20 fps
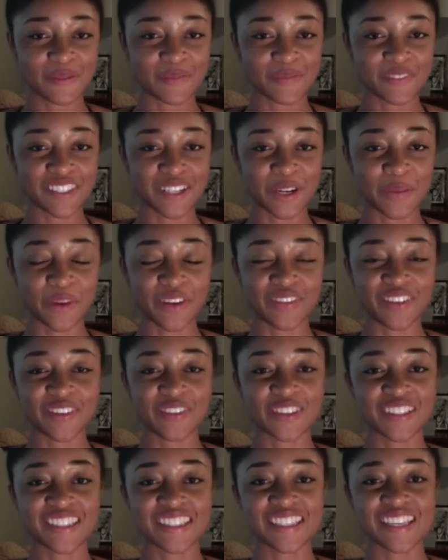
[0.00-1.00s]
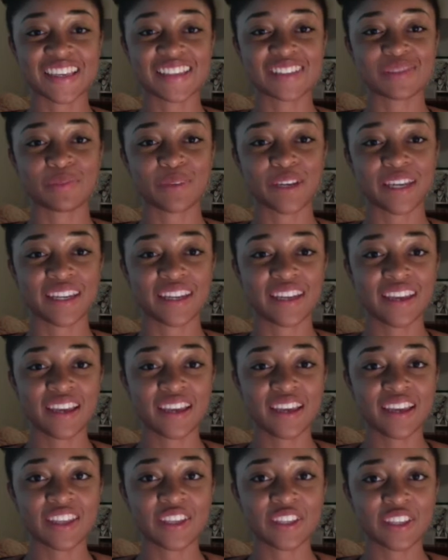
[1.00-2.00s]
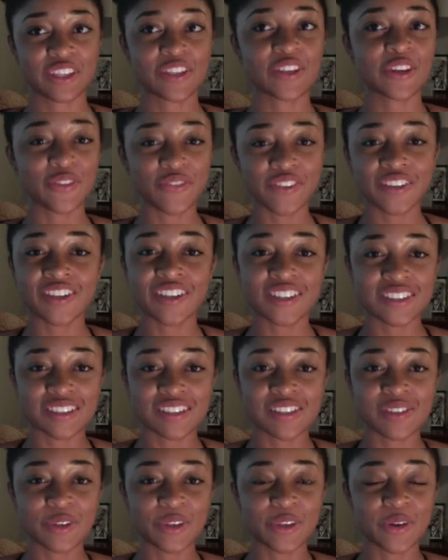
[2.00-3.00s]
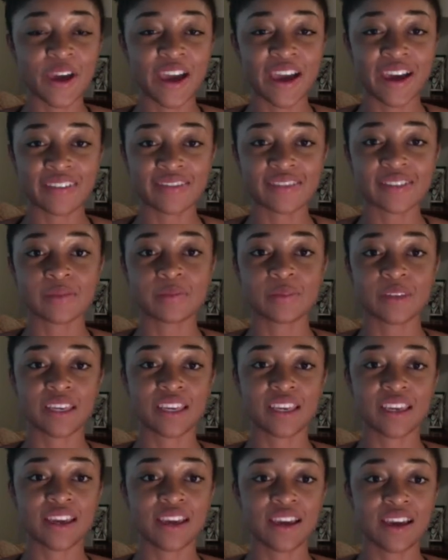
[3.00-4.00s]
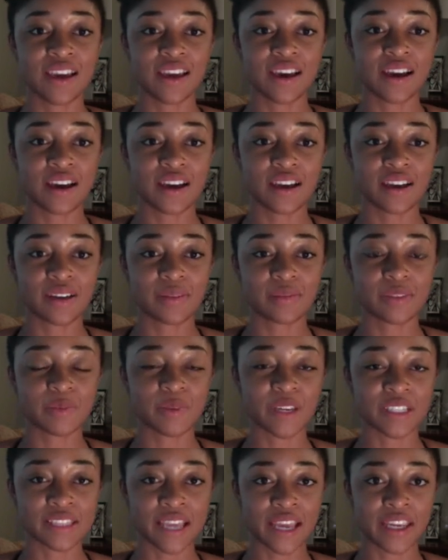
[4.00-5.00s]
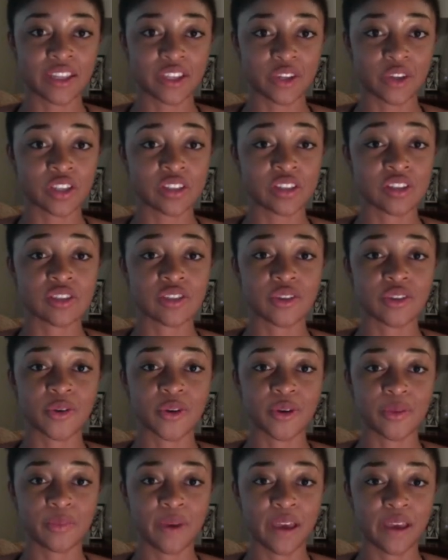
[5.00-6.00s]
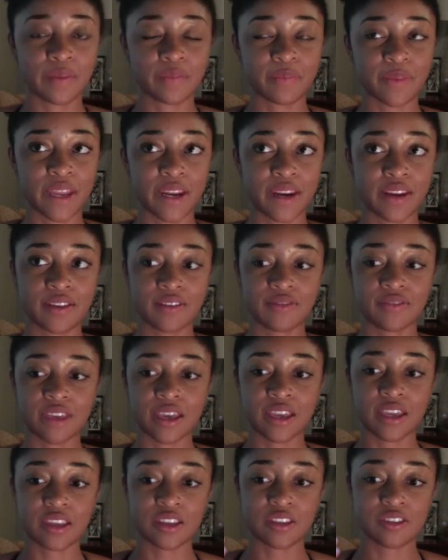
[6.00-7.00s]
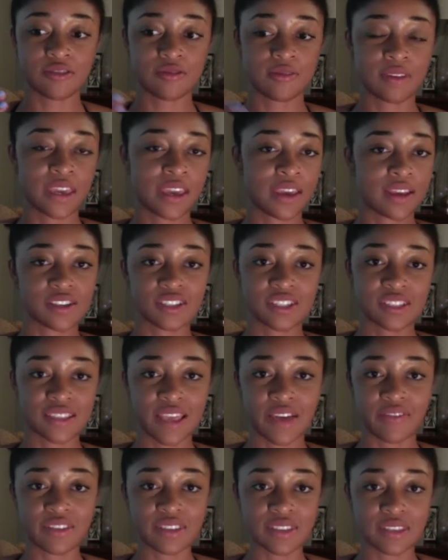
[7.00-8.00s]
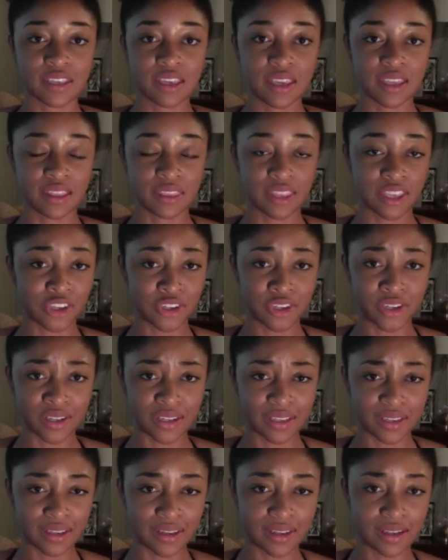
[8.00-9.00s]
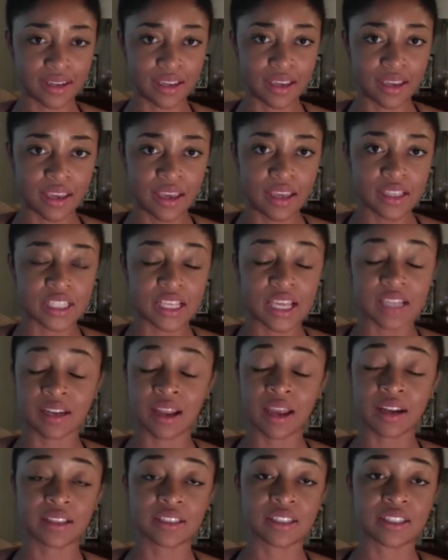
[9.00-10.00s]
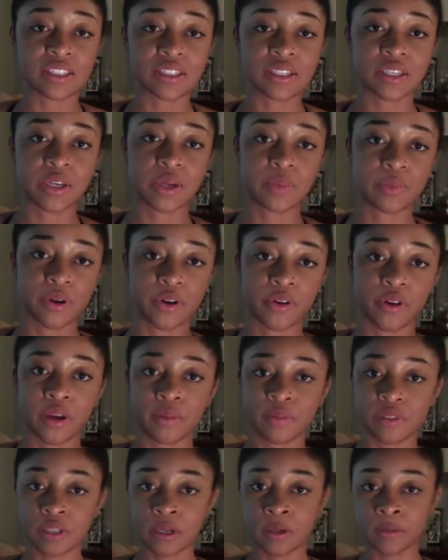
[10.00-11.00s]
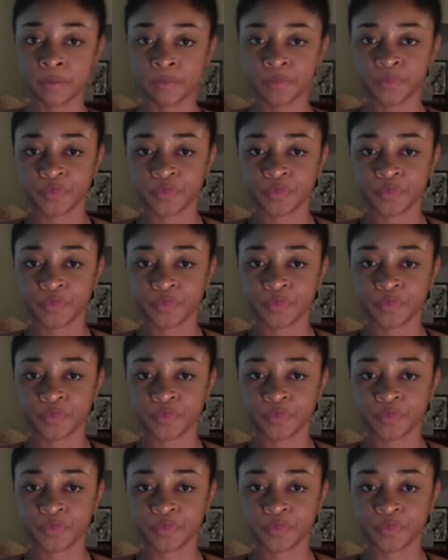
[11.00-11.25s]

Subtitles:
term everyone says, but for nursing school, you have to be spectacular because it's so competitive that you can't just have a C and think you're going to get in and not at least to a good program. So